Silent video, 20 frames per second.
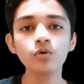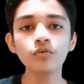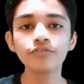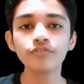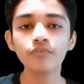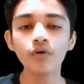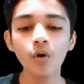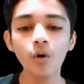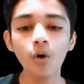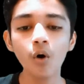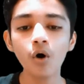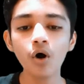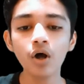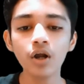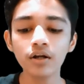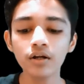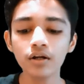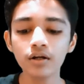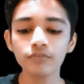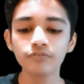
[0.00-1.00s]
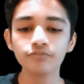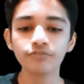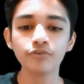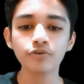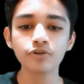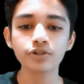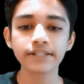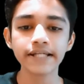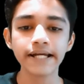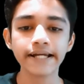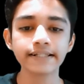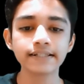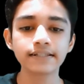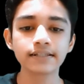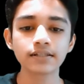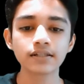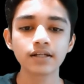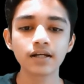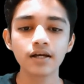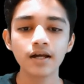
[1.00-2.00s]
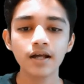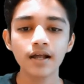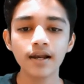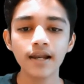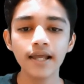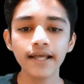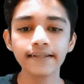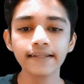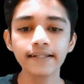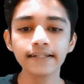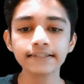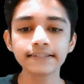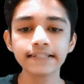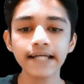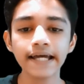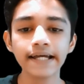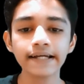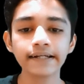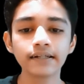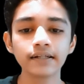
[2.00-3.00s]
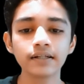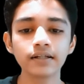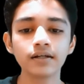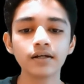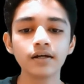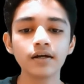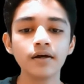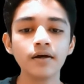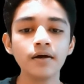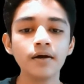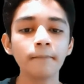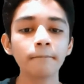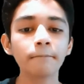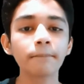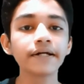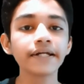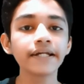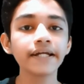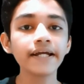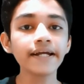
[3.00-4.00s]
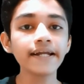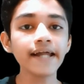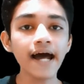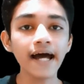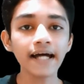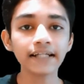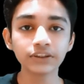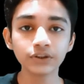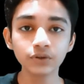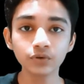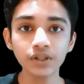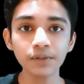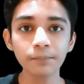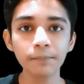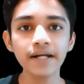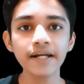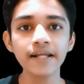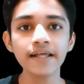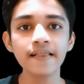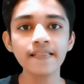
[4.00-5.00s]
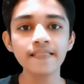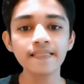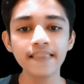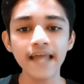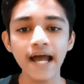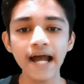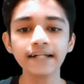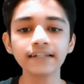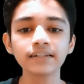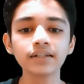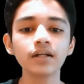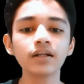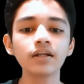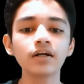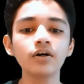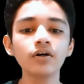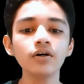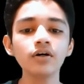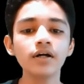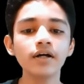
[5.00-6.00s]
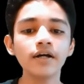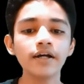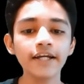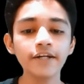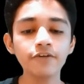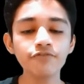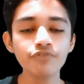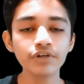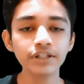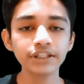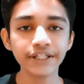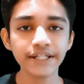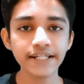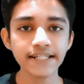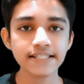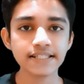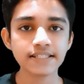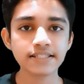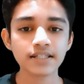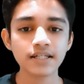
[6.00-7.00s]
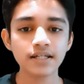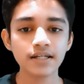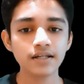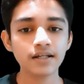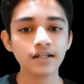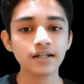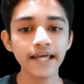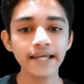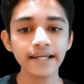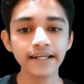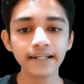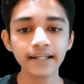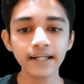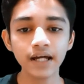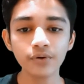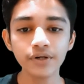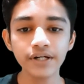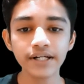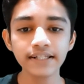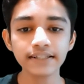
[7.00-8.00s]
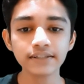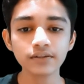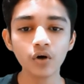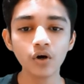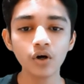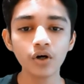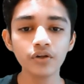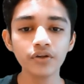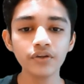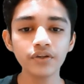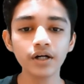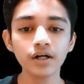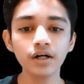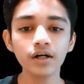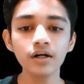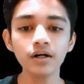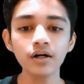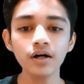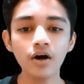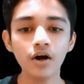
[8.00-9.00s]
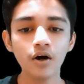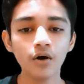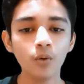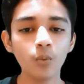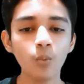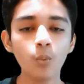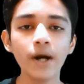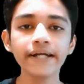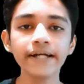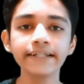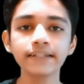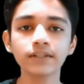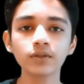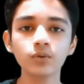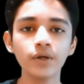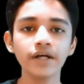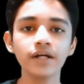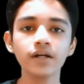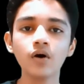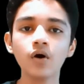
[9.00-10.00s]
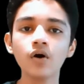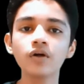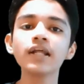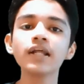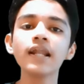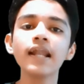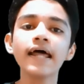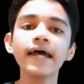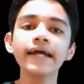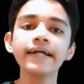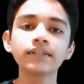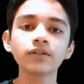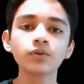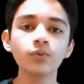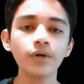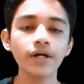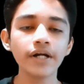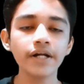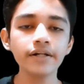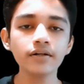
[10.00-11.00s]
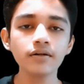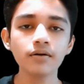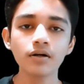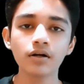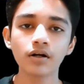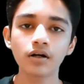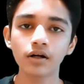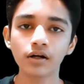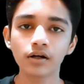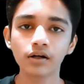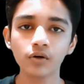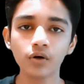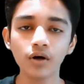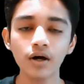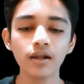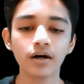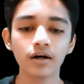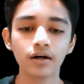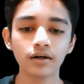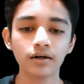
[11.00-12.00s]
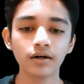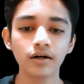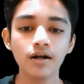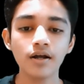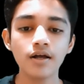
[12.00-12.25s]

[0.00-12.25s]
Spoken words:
move all four sides like this diagonally, but it has to remain in that color in which it is. Like now it is on the white square or the light squared color.